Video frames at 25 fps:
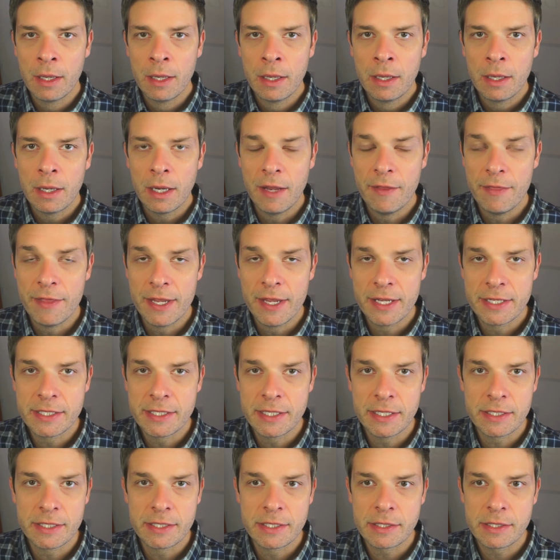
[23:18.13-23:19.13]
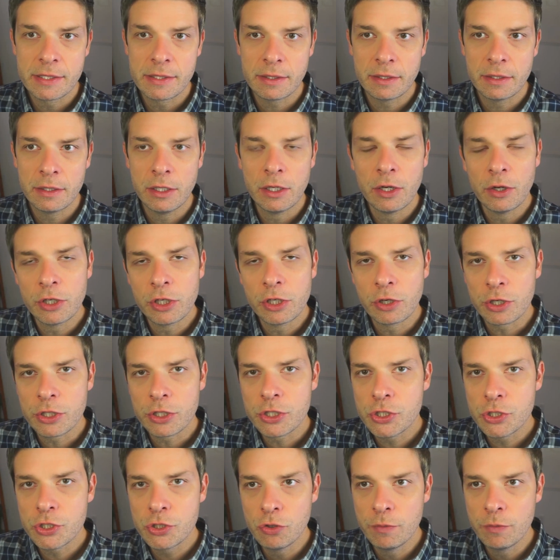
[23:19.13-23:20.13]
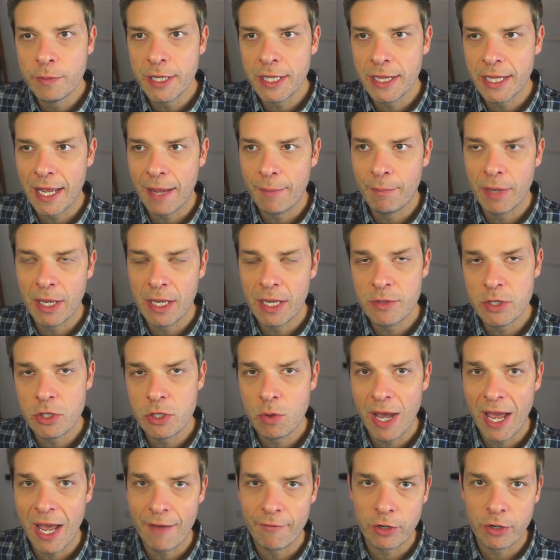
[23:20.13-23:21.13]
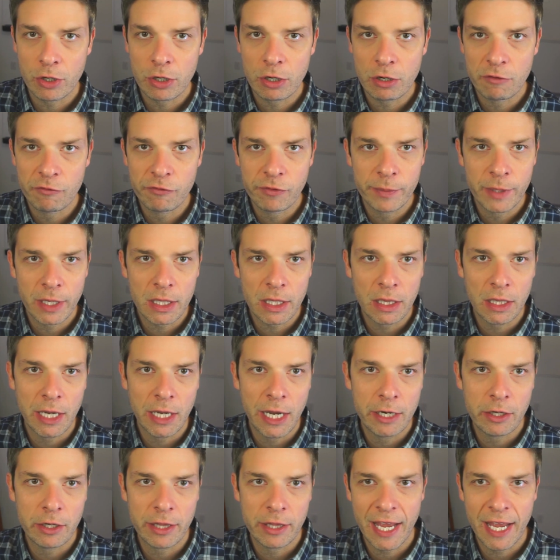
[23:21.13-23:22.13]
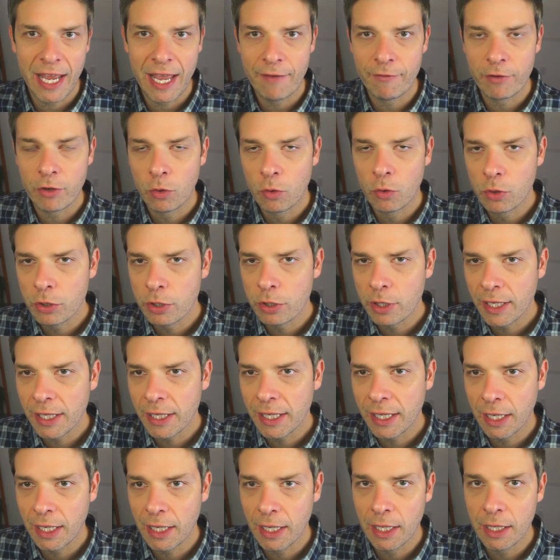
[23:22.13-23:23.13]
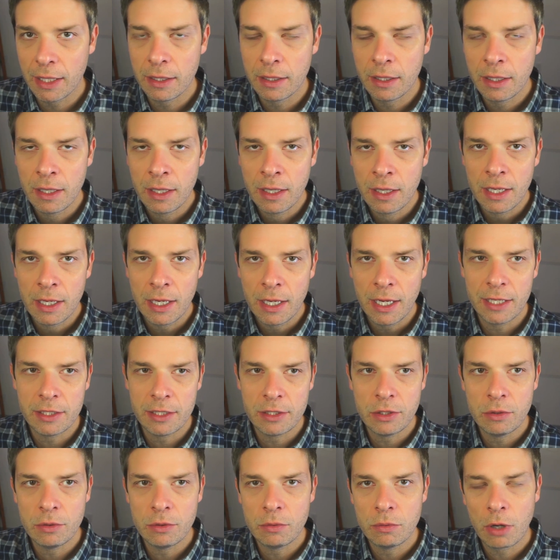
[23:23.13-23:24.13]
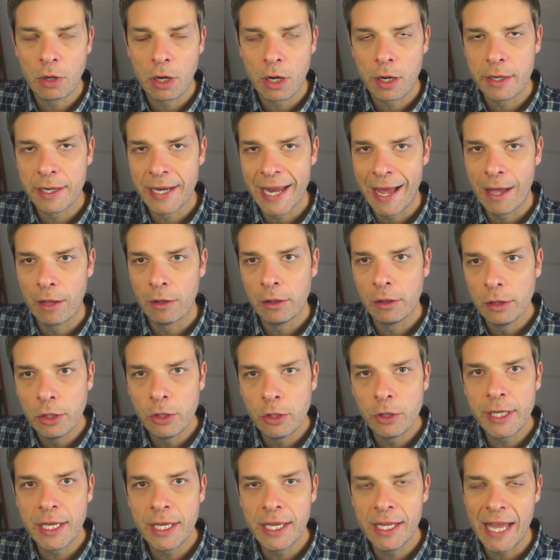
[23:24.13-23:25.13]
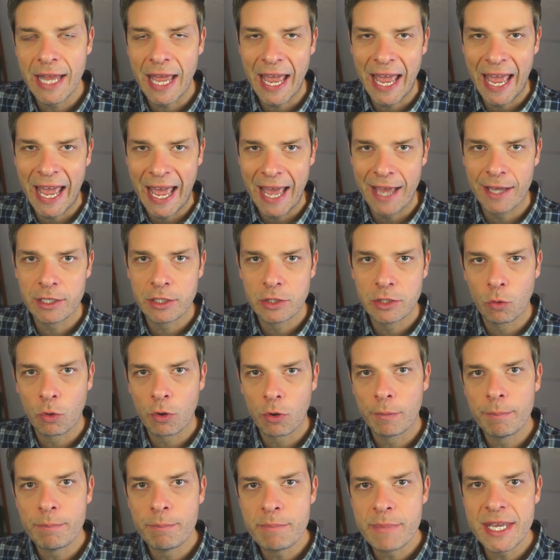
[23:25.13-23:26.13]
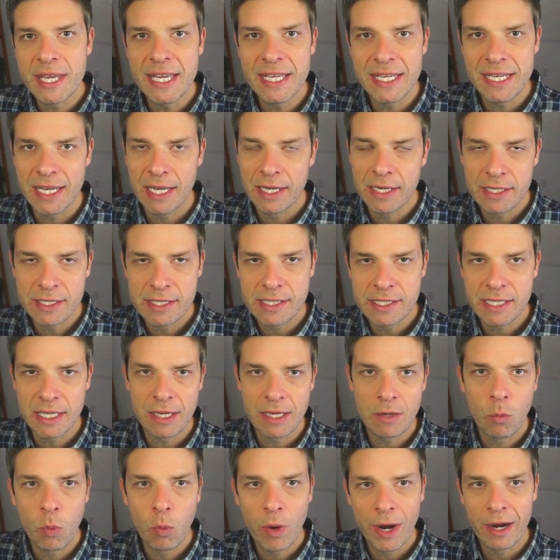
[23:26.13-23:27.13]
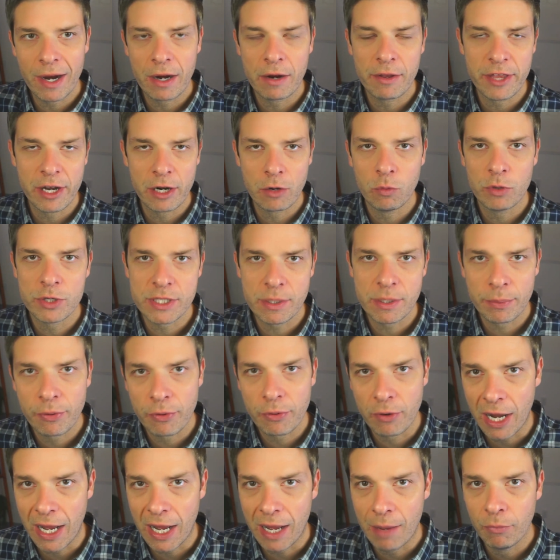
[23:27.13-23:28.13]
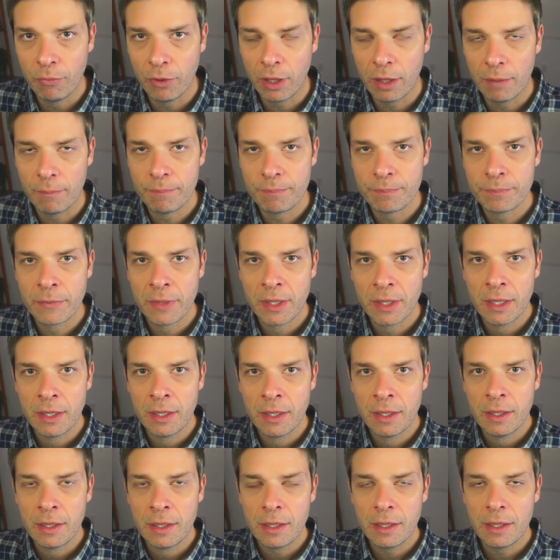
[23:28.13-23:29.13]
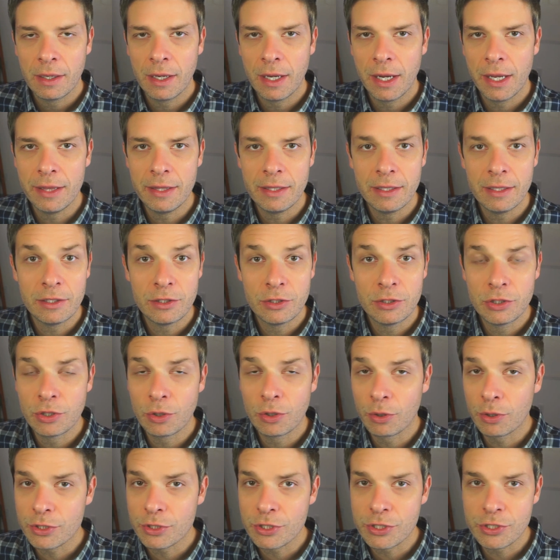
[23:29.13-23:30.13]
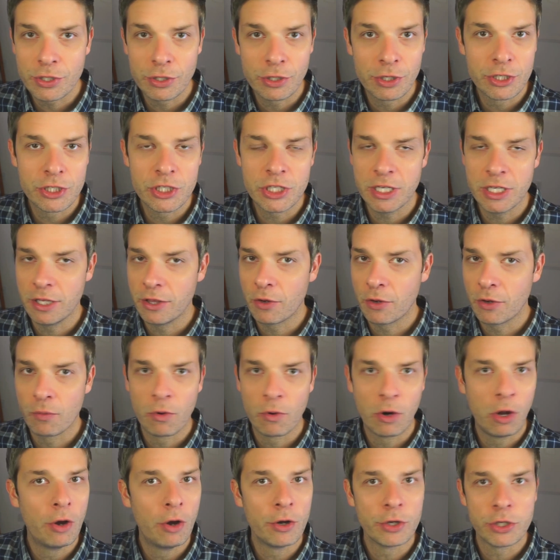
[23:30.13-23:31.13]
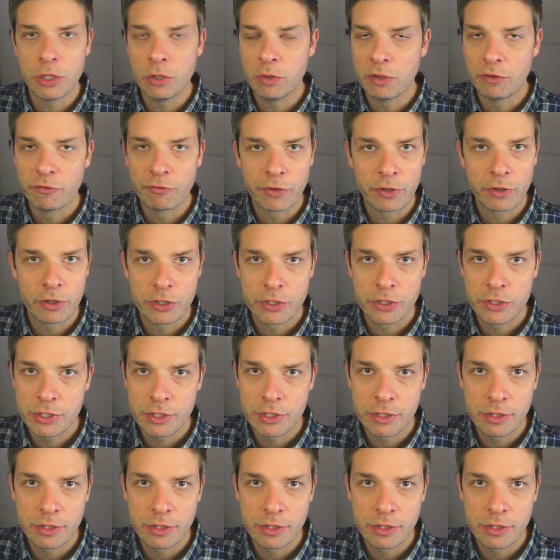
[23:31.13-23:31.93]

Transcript: And this is, you're assuming that maybe you haven't heard from the client or they haven't ordered again. And you are now looking at your media to see where there was a problem. And you're searching in the wrong universe